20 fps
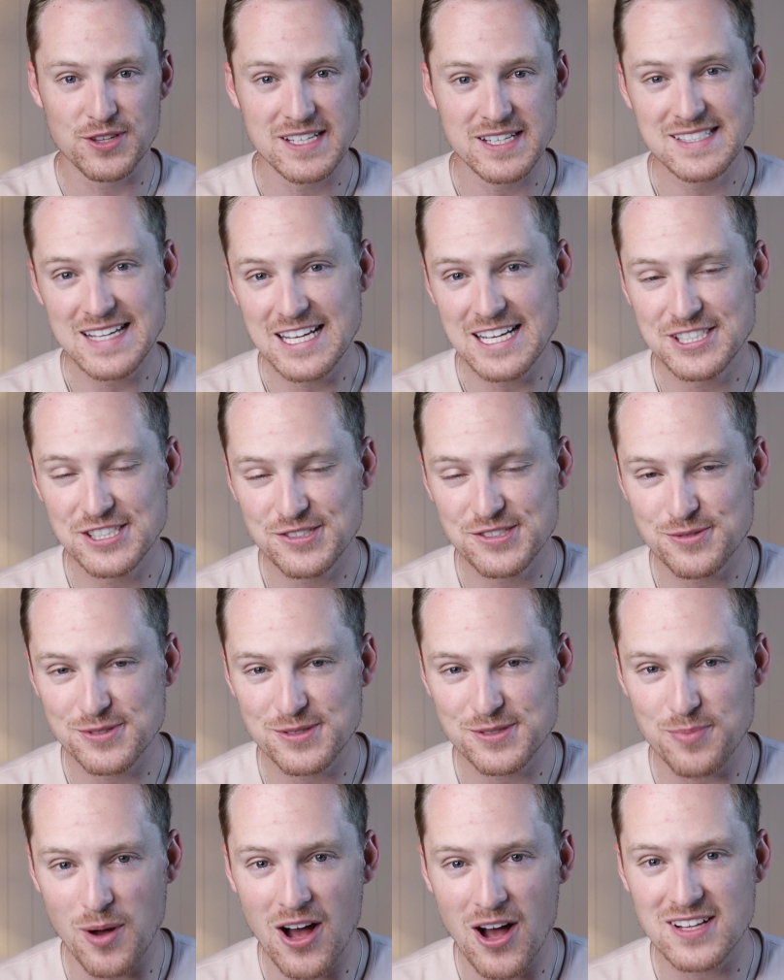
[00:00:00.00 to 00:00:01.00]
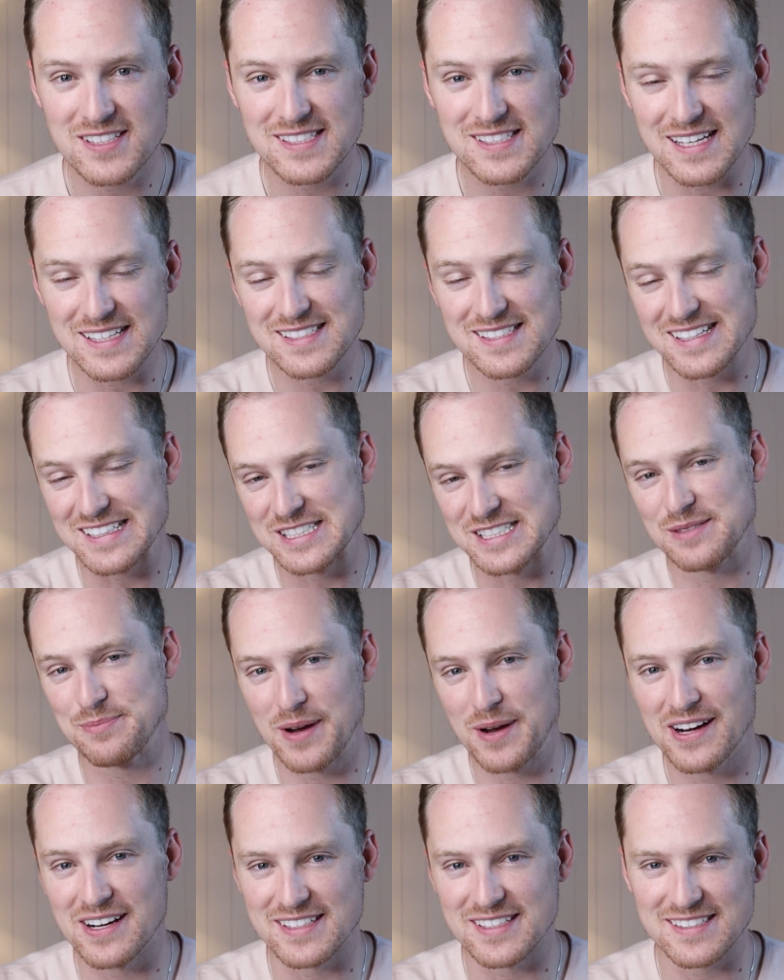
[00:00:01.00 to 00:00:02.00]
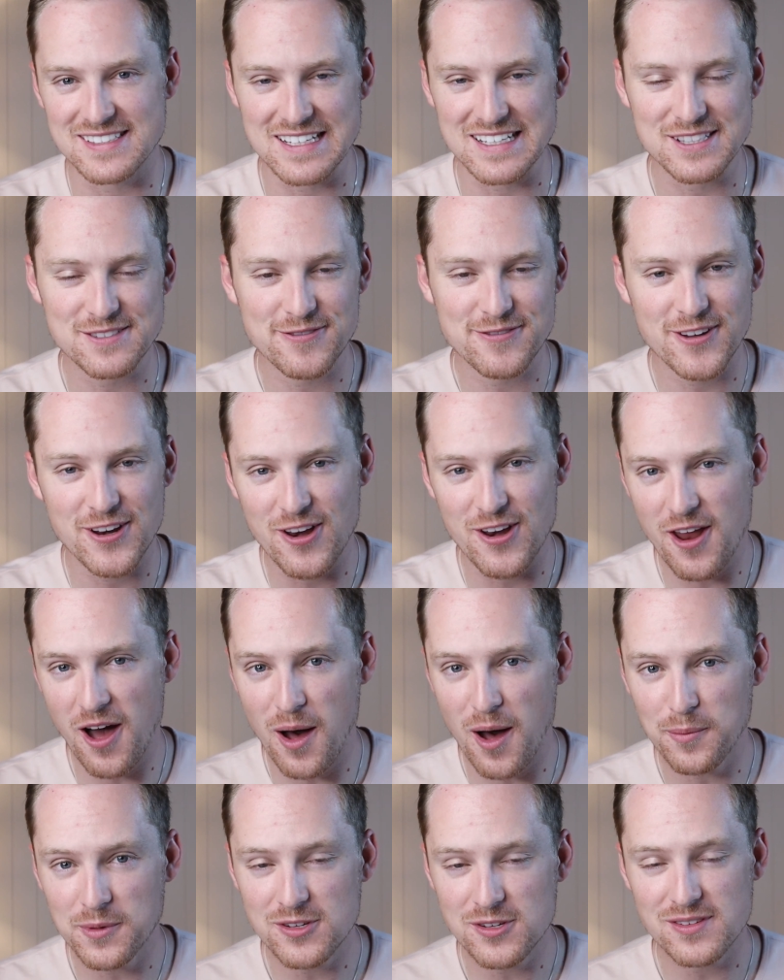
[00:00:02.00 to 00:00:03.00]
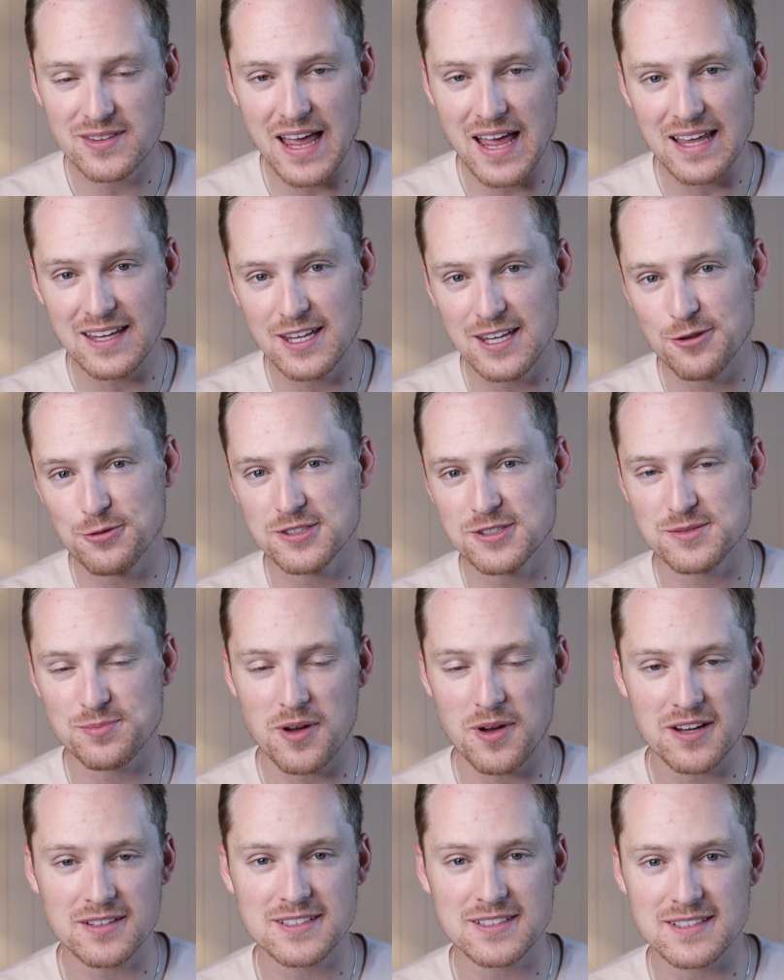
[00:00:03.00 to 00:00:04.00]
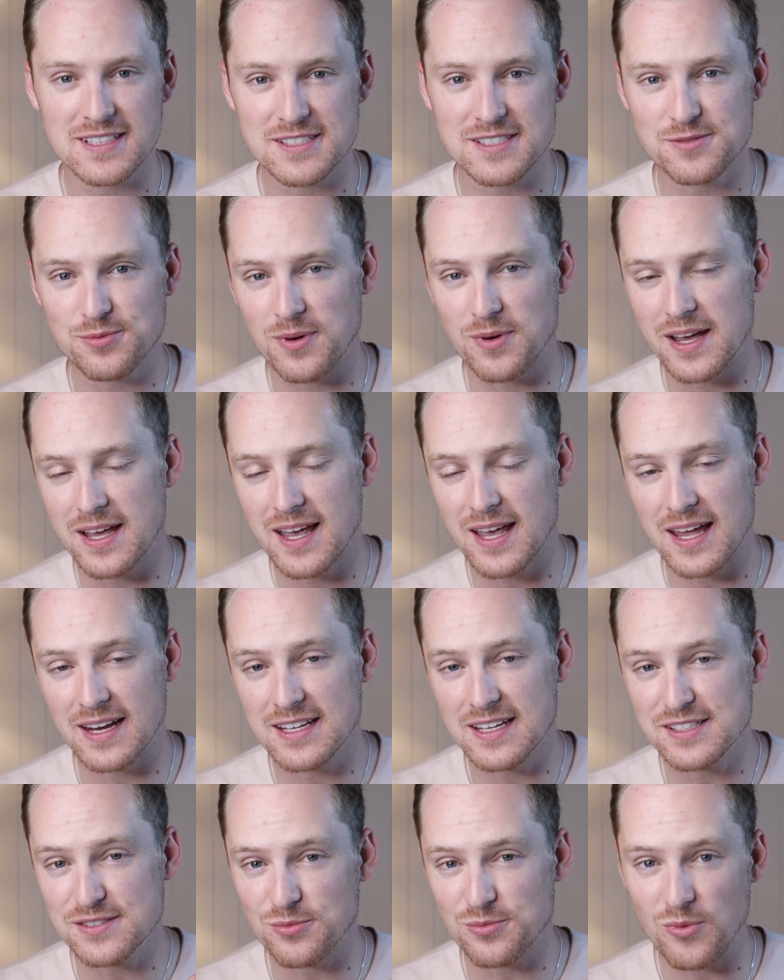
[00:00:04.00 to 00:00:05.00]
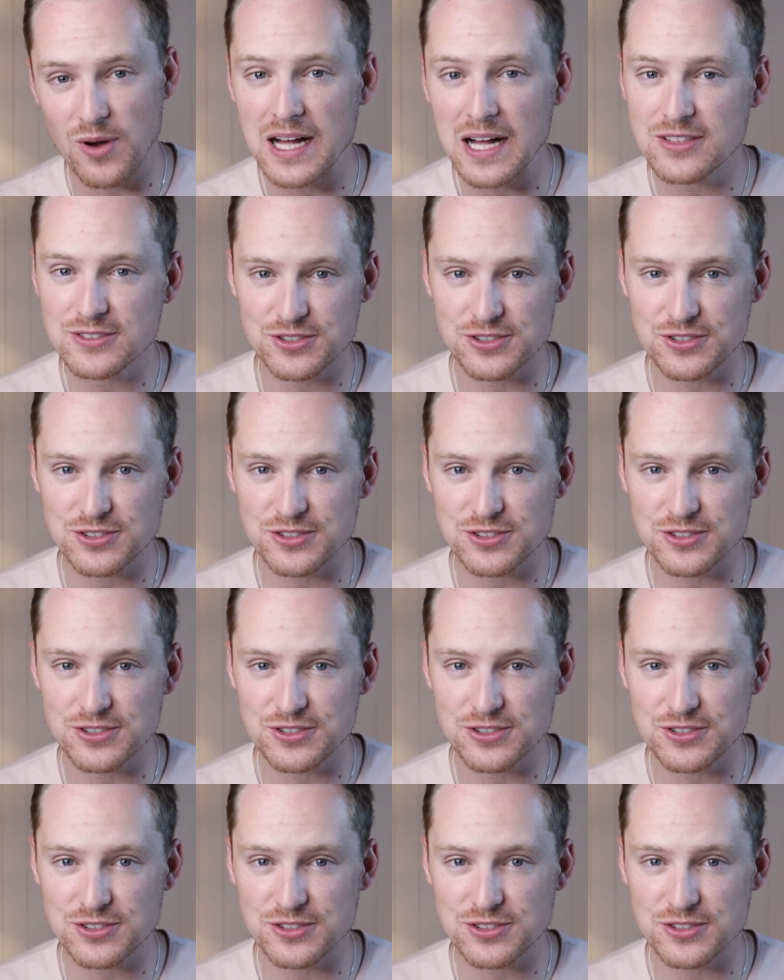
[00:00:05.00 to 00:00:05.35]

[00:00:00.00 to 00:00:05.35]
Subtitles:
this agent's response is experienced. It's phenomenal that he responded this way, and he's well